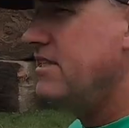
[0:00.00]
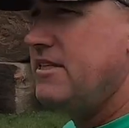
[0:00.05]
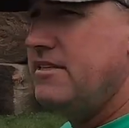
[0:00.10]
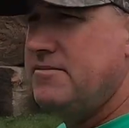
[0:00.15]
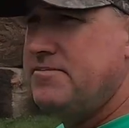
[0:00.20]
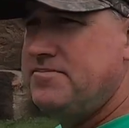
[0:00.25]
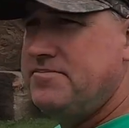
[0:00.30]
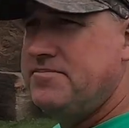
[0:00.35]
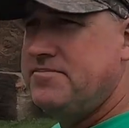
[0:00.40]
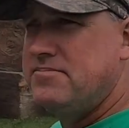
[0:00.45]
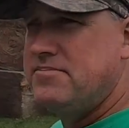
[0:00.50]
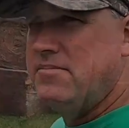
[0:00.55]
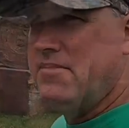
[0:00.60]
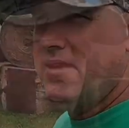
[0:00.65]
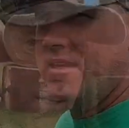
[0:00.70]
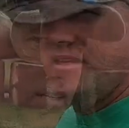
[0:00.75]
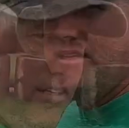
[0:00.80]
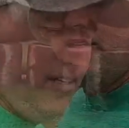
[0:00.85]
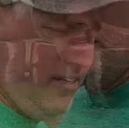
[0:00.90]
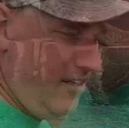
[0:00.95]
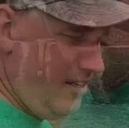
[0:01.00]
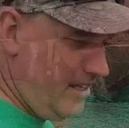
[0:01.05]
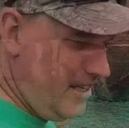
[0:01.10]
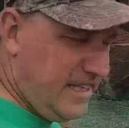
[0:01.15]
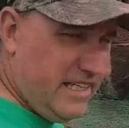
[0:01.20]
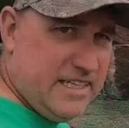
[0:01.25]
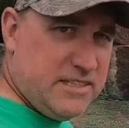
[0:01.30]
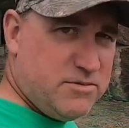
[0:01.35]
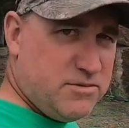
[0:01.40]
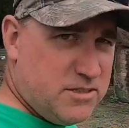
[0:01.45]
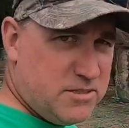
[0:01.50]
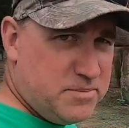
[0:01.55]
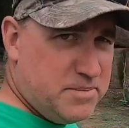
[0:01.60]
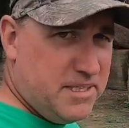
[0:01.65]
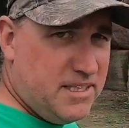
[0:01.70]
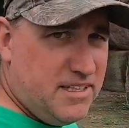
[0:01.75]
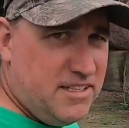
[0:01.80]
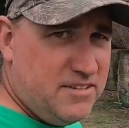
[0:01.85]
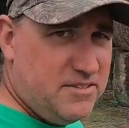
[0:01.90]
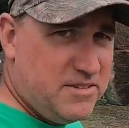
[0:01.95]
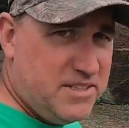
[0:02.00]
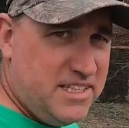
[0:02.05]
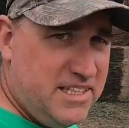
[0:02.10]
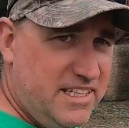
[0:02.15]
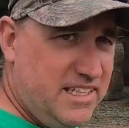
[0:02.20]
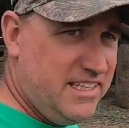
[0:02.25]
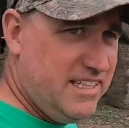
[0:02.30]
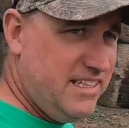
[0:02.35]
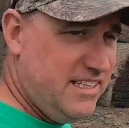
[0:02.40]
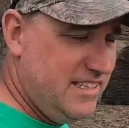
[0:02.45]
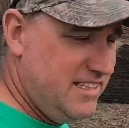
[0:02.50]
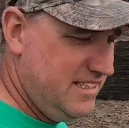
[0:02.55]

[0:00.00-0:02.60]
yeah. All right, guys, well, it's been a long day.